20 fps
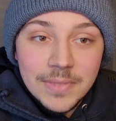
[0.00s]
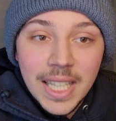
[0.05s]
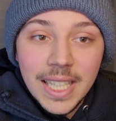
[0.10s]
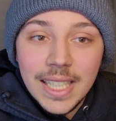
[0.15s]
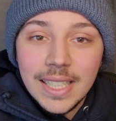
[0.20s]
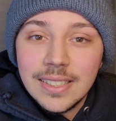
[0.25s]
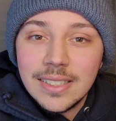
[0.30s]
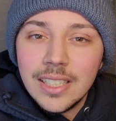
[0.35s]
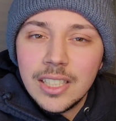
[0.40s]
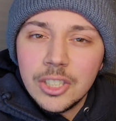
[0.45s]

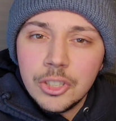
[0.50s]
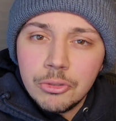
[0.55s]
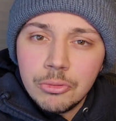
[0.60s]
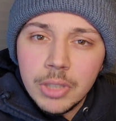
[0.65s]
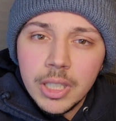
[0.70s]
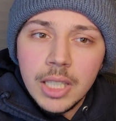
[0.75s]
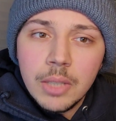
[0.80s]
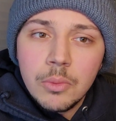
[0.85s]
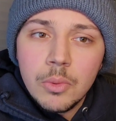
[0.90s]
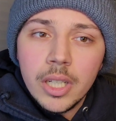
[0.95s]
like I said, you
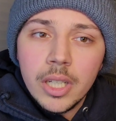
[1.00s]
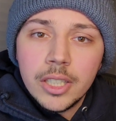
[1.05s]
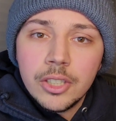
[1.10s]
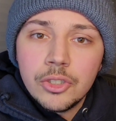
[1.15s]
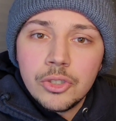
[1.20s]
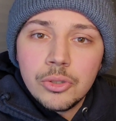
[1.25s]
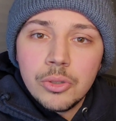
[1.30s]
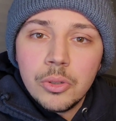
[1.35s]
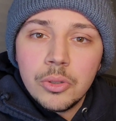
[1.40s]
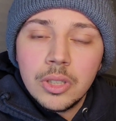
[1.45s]
really want to
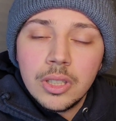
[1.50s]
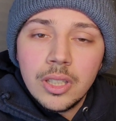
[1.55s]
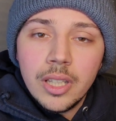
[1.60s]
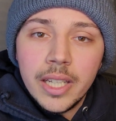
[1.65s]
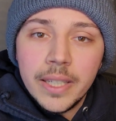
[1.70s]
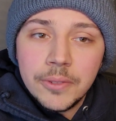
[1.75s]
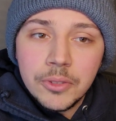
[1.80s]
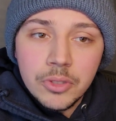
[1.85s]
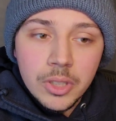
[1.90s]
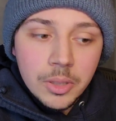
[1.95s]
control the
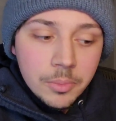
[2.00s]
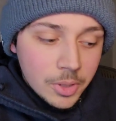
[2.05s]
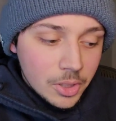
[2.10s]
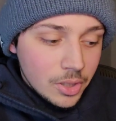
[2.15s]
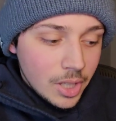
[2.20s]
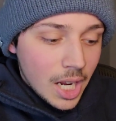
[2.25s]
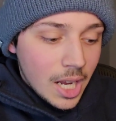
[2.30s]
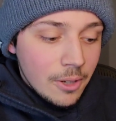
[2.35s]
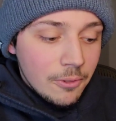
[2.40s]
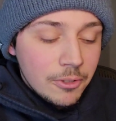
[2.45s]
line of
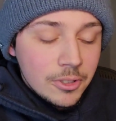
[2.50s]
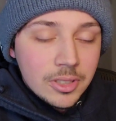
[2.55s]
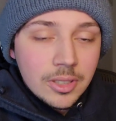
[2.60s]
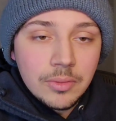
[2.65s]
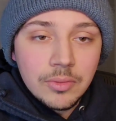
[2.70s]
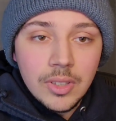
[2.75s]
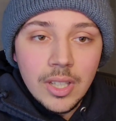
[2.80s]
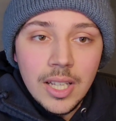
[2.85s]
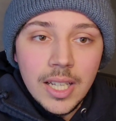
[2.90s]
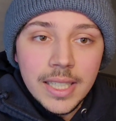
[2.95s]
scrimmage,
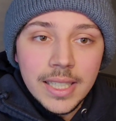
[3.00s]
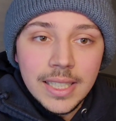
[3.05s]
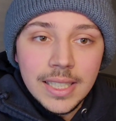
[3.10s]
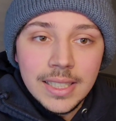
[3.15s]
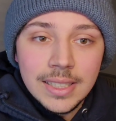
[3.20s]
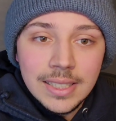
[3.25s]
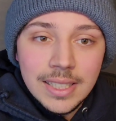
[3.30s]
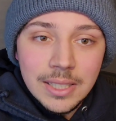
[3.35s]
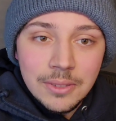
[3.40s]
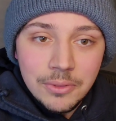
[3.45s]
offensive line
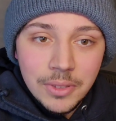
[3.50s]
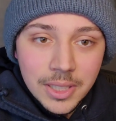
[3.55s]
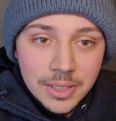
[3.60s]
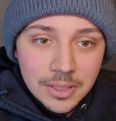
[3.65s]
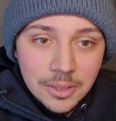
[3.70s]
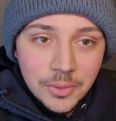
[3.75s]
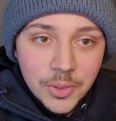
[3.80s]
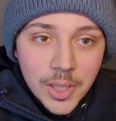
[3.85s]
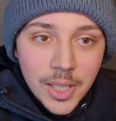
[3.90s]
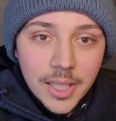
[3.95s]
and
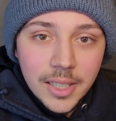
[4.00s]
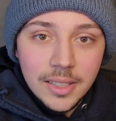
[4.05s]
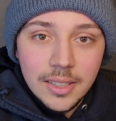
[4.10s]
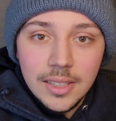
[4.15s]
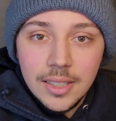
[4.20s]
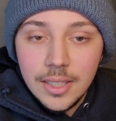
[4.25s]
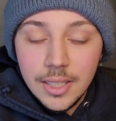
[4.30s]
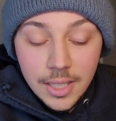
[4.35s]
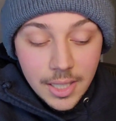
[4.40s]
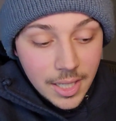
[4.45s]
defensive line.
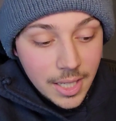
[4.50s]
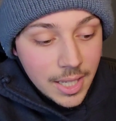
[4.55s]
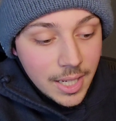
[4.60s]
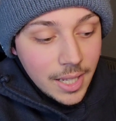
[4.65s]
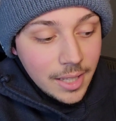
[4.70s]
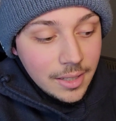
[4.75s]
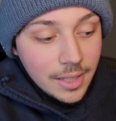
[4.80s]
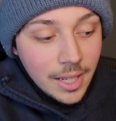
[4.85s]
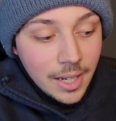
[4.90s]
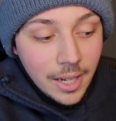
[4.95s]

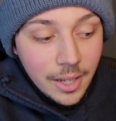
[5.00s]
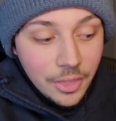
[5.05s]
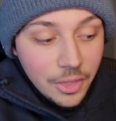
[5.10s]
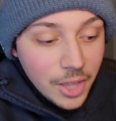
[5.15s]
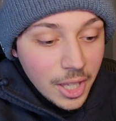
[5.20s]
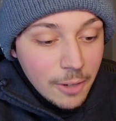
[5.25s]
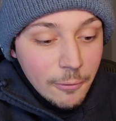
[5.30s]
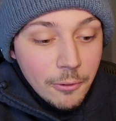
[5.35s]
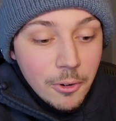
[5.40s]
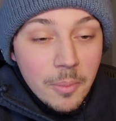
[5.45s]
And I
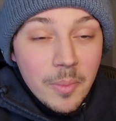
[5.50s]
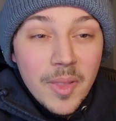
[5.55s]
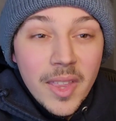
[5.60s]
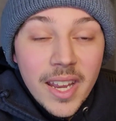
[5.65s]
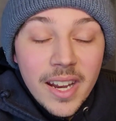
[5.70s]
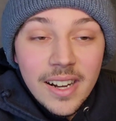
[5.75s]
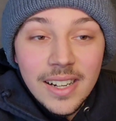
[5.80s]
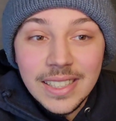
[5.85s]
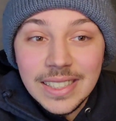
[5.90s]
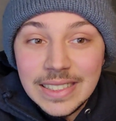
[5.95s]
think from
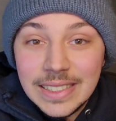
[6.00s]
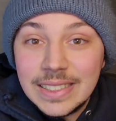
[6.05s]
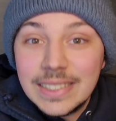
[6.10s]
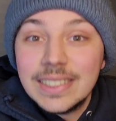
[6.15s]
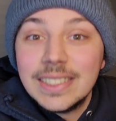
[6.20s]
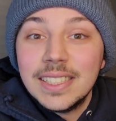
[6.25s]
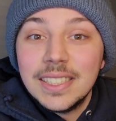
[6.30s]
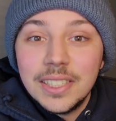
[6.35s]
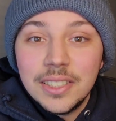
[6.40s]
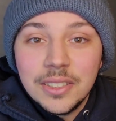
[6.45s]
there,
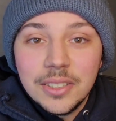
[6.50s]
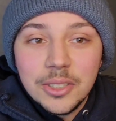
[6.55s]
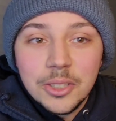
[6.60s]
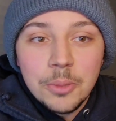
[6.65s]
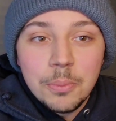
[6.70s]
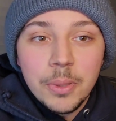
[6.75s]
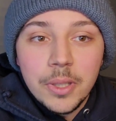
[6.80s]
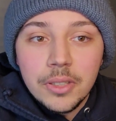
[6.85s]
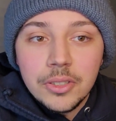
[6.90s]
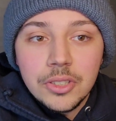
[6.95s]

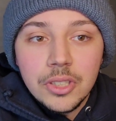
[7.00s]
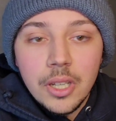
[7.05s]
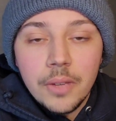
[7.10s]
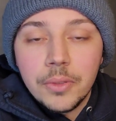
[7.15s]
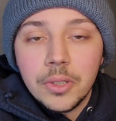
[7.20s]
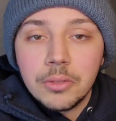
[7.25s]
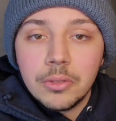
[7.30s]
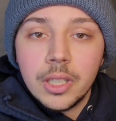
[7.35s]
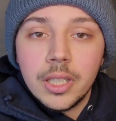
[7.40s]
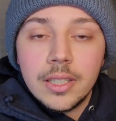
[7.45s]
you put
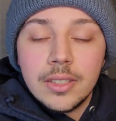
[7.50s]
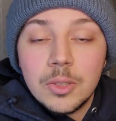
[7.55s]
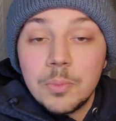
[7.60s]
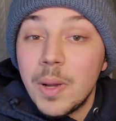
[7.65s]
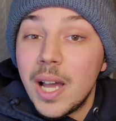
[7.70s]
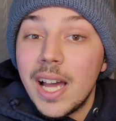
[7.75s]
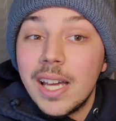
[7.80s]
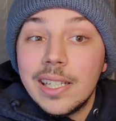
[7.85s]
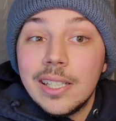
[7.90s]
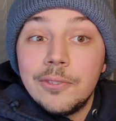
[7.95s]
yourself in a really good
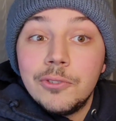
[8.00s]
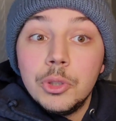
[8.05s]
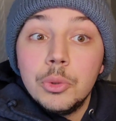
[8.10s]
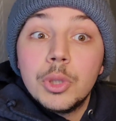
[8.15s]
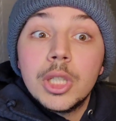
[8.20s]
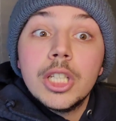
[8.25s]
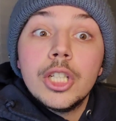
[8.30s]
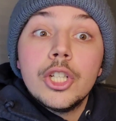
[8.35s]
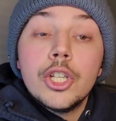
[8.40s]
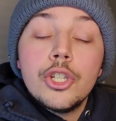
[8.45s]
spot if
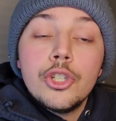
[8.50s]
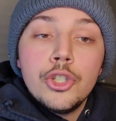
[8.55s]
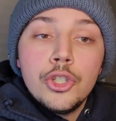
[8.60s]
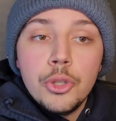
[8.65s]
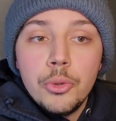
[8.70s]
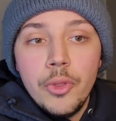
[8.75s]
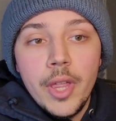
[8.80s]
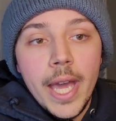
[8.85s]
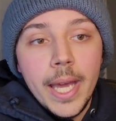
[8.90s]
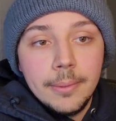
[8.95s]
you can do